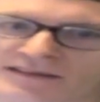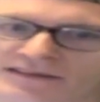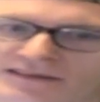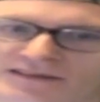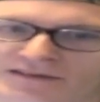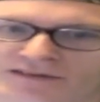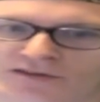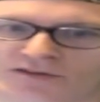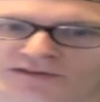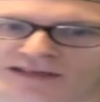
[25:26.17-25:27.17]
Little
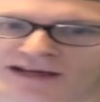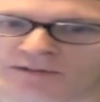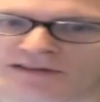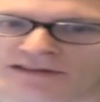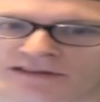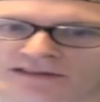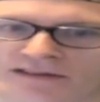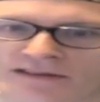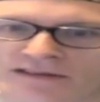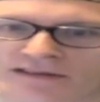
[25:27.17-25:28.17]
Crew Tower.
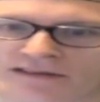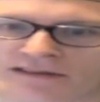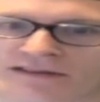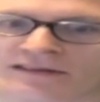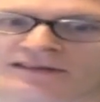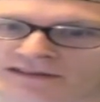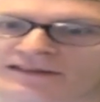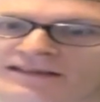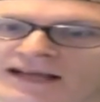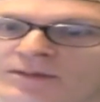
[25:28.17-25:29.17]

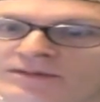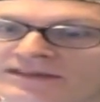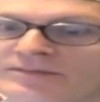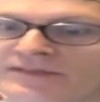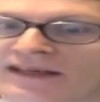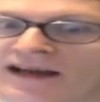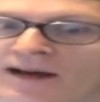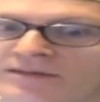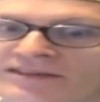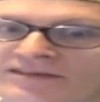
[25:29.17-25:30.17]
I was up there. I
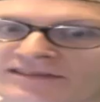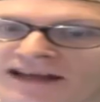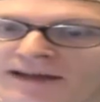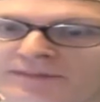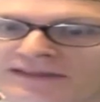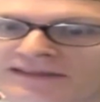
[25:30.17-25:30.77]
was on top.